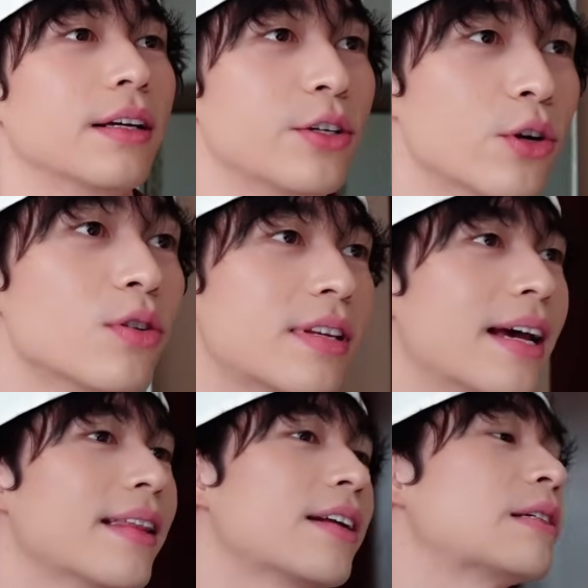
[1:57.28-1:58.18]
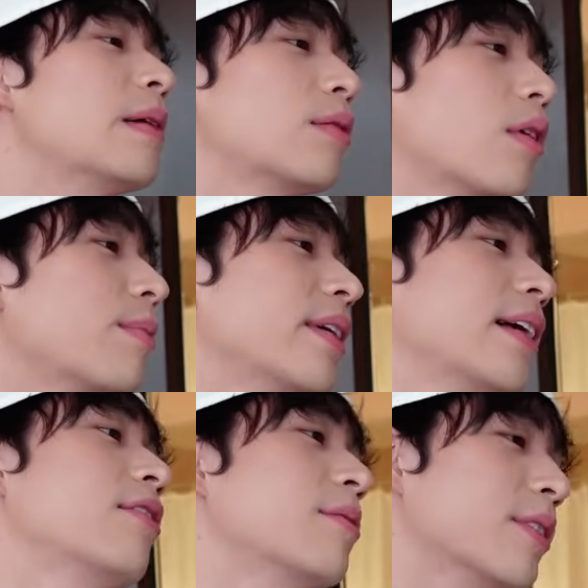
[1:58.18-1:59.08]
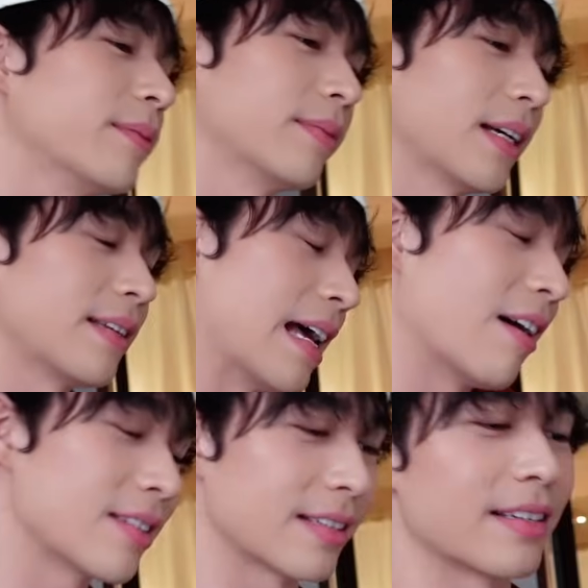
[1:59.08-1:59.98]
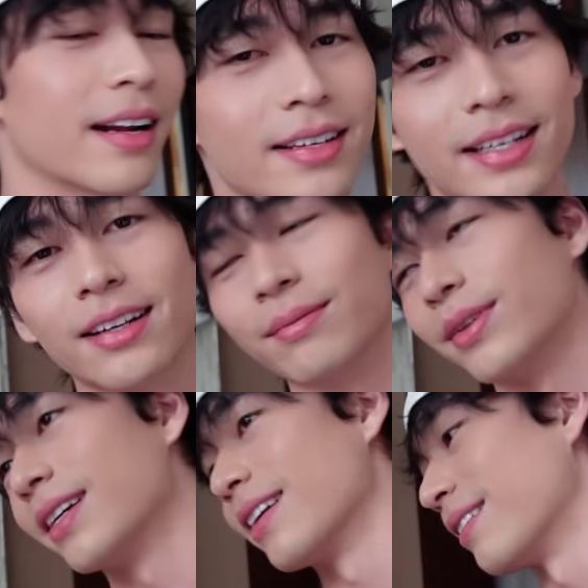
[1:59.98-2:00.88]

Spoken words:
You saying that just makes me want to bring it even more. Now it's done deal, I'm bringing